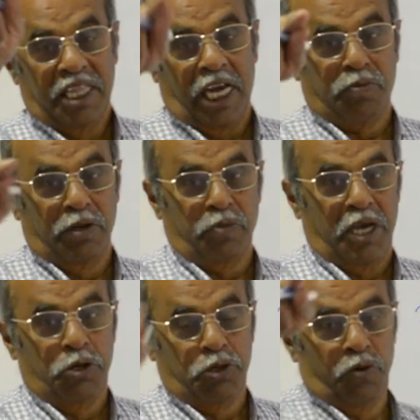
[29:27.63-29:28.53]
that much
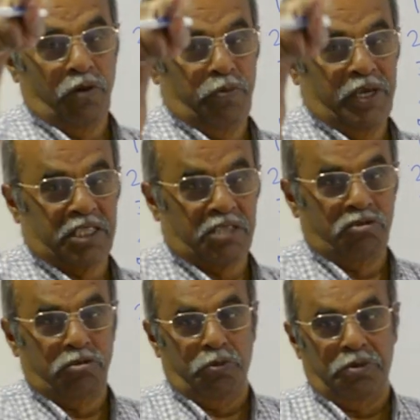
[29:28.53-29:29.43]
minute you will be a
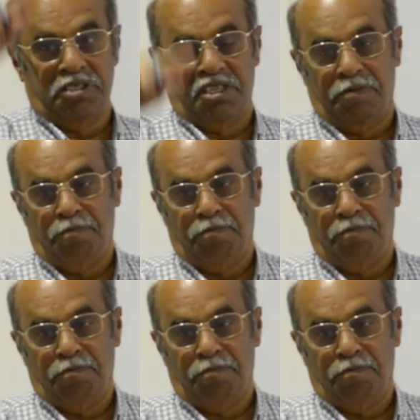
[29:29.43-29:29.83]
successful person.